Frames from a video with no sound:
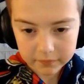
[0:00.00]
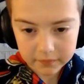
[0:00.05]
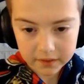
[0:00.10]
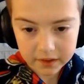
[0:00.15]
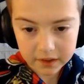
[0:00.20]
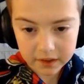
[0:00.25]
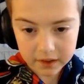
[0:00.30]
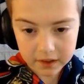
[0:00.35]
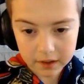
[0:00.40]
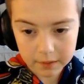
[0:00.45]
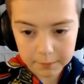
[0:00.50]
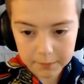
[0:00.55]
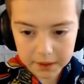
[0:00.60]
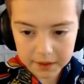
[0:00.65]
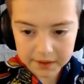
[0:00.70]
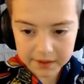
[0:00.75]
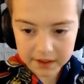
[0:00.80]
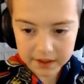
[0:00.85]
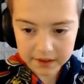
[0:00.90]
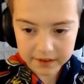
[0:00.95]

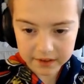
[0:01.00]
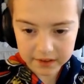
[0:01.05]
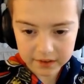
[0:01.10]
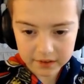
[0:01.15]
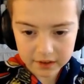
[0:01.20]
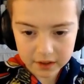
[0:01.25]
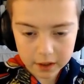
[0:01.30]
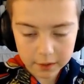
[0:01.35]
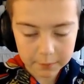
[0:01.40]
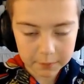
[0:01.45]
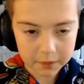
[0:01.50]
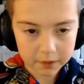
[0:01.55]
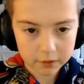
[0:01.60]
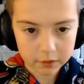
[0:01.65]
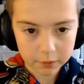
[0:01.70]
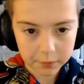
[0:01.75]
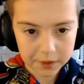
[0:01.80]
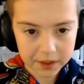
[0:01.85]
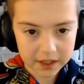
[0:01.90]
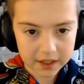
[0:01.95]
But nothing's coming,
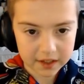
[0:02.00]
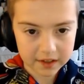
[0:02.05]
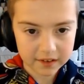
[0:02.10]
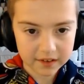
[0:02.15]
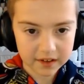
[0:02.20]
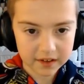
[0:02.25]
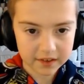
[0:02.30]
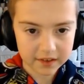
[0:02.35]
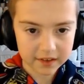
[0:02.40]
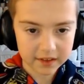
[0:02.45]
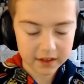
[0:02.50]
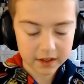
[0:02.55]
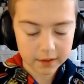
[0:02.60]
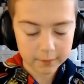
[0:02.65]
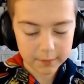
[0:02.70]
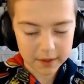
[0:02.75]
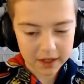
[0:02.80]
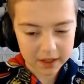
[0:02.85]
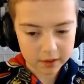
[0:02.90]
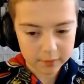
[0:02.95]
so we can't see the
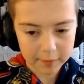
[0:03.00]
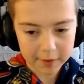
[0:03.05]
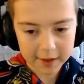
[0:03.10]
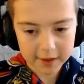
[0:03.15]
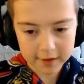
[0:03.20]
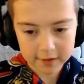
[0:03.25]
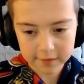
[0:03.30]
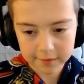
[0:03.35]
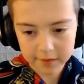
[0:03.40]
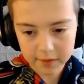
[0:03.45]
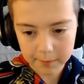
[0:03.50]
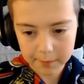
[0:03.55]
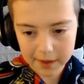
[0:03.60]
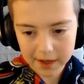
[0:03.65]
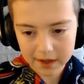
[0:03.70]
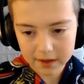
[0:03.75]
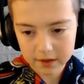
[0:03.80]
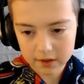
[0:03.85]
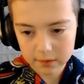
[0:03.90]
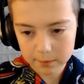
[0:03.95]
landmine because of the
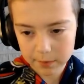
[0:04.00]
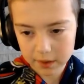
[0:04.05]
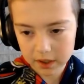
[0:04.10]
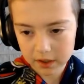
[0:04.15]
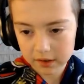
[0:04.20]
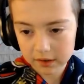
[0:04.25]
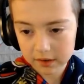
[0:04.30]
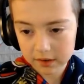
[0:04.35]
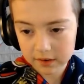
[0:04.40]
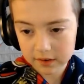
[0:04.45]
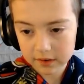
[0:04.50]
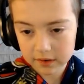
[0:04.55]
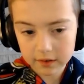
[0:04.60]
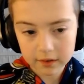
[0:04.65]
max spikes.